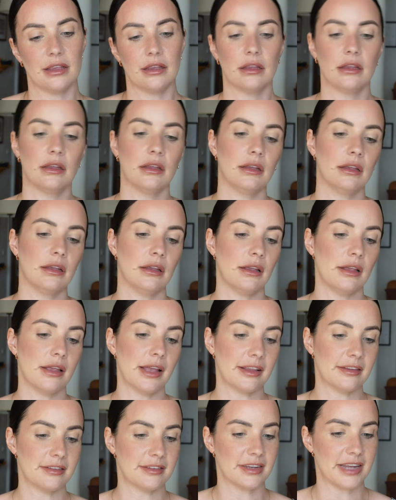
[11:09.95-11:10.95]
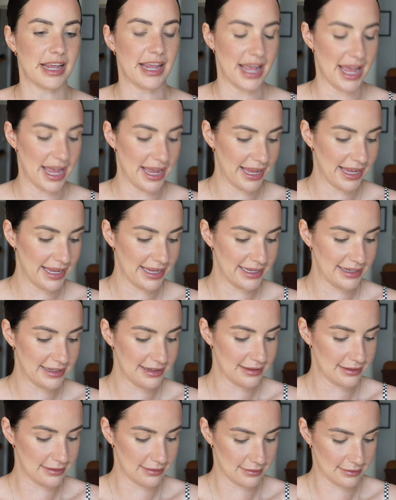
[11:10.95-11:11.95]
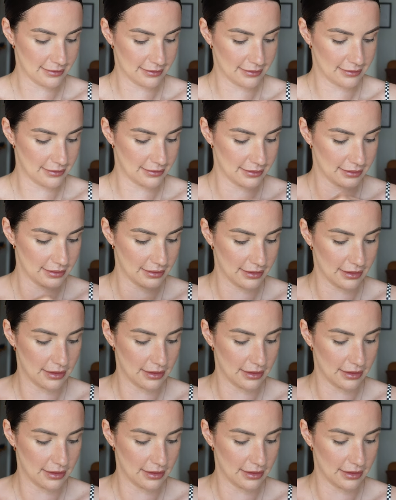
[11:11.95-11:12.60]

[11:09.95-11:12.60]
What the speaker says: Yesterday Haze.